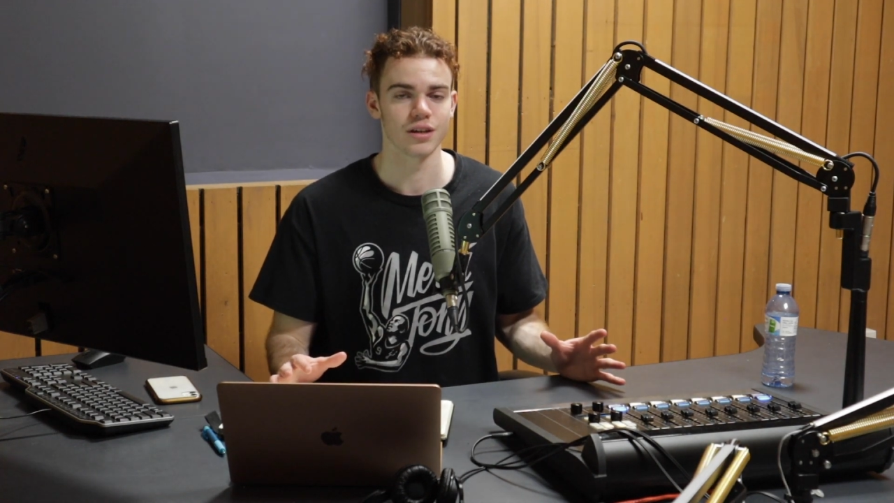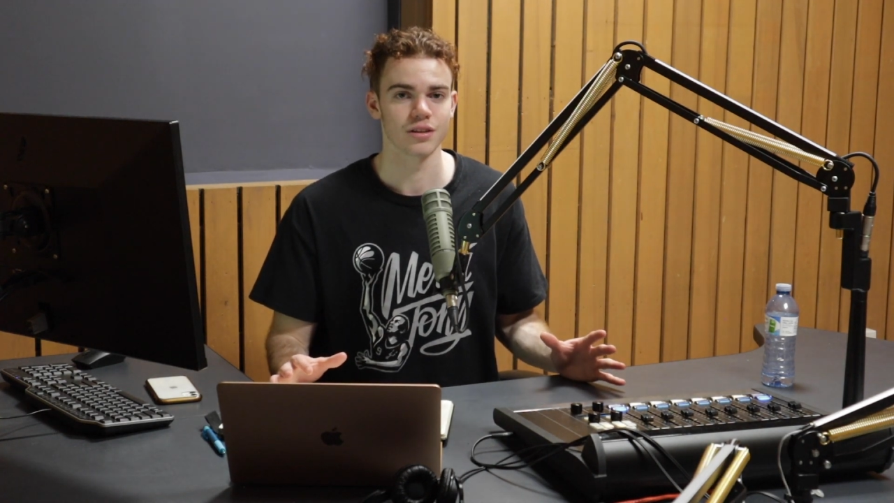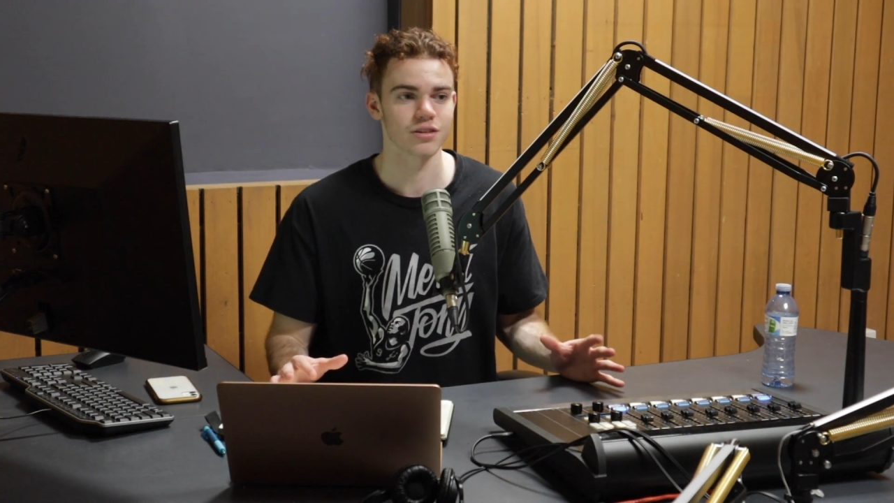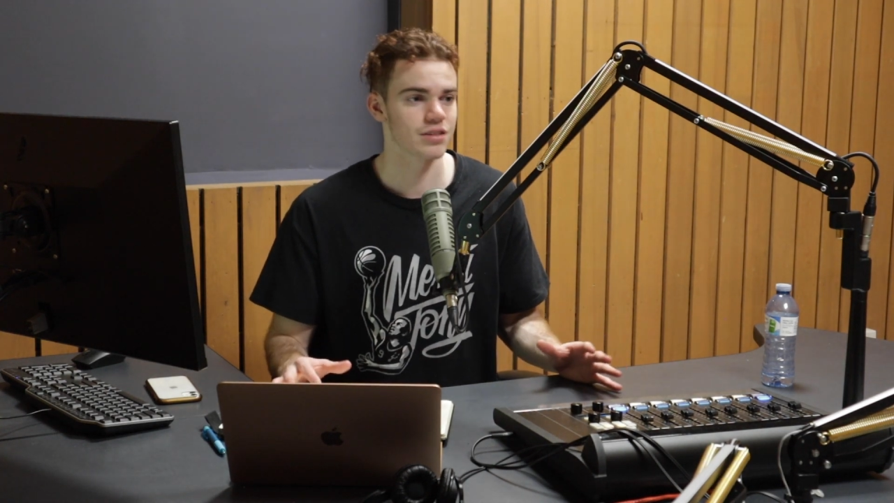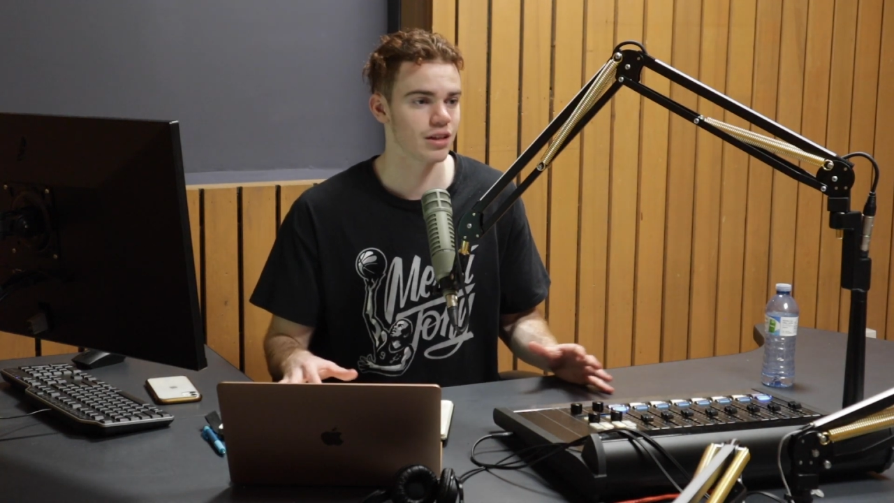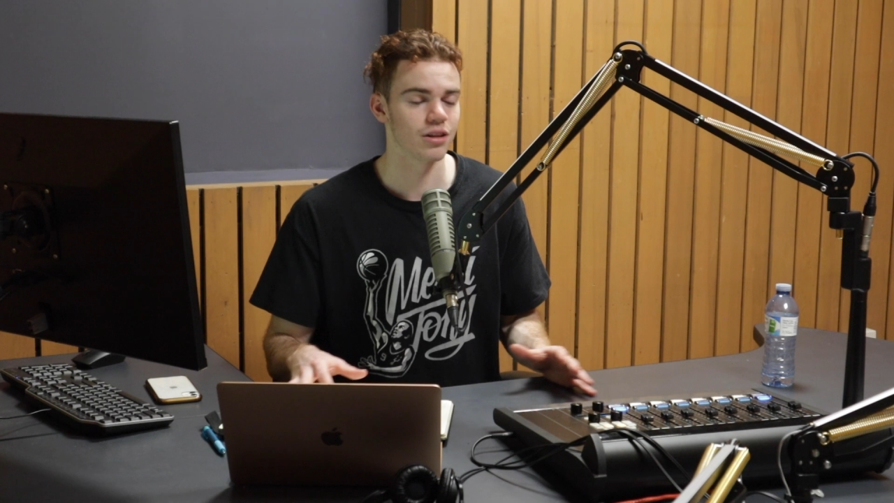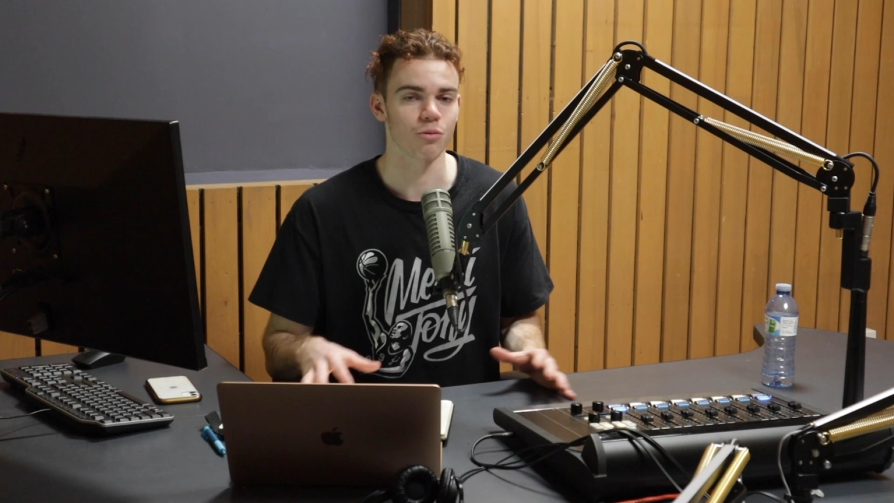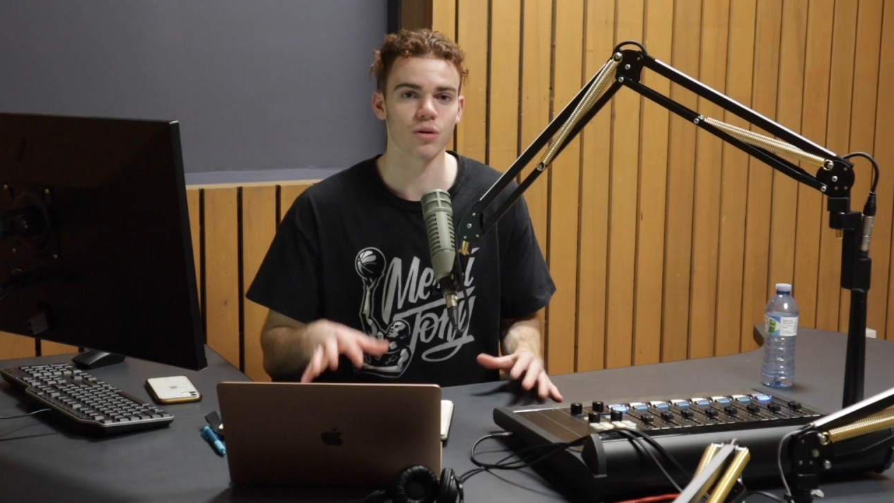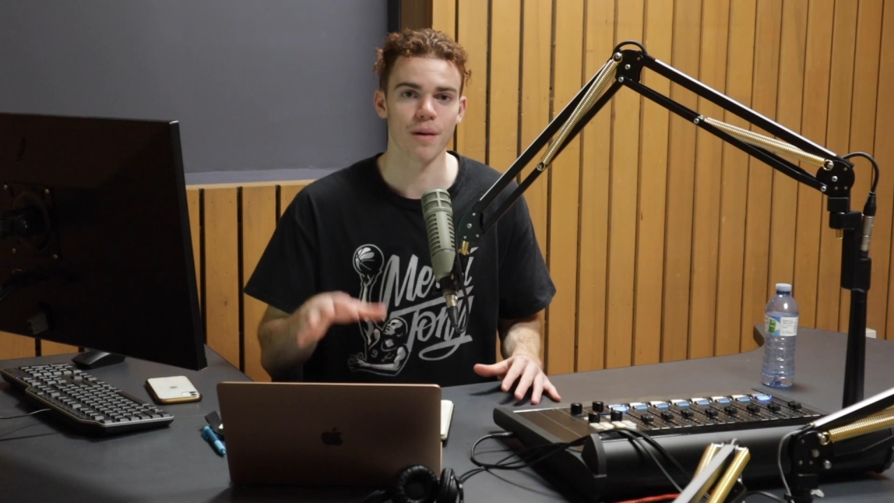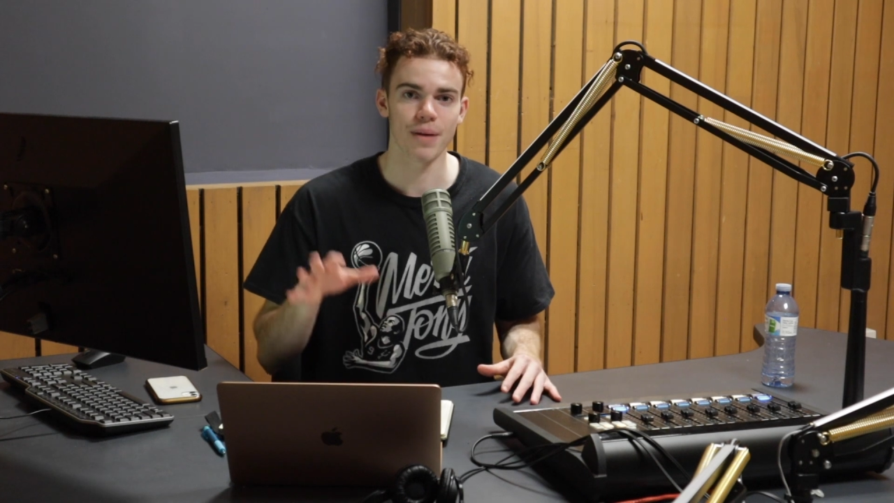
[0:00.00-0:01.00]
They're saying, look,
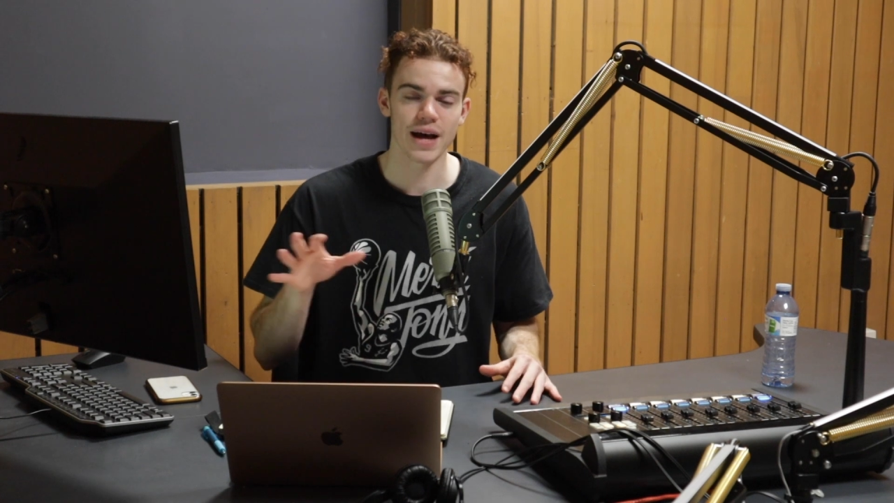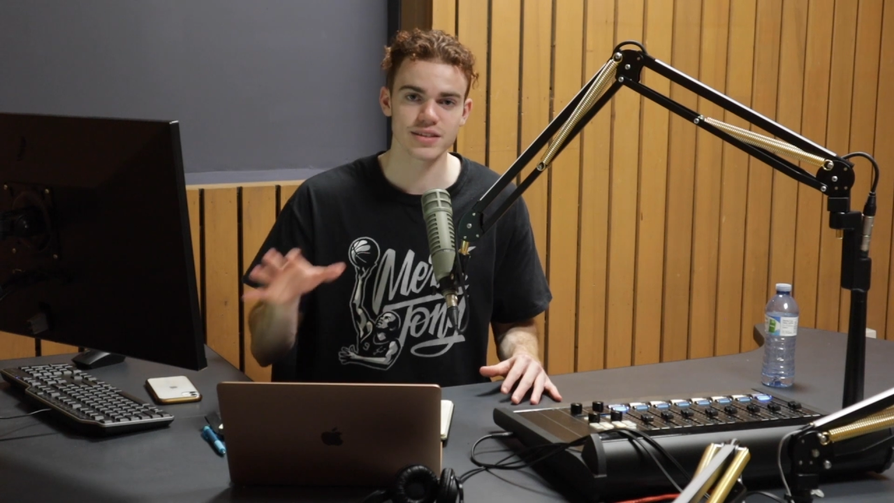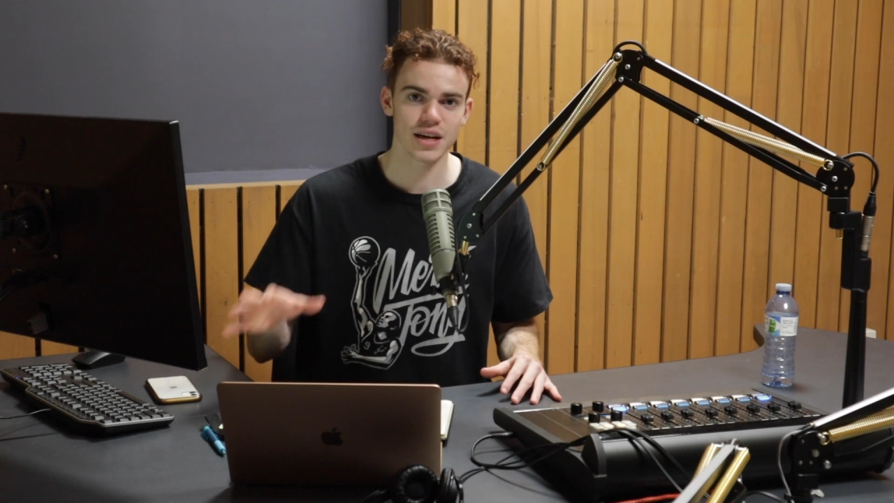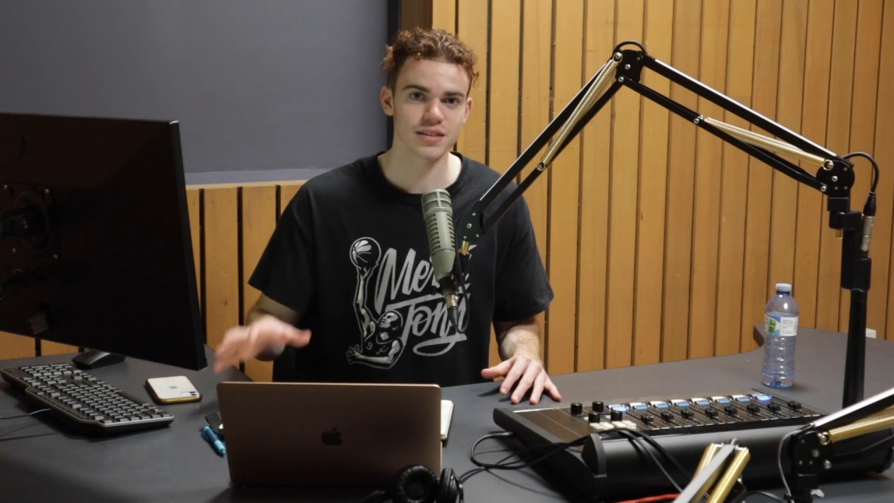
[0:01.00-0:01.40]
we got Pascal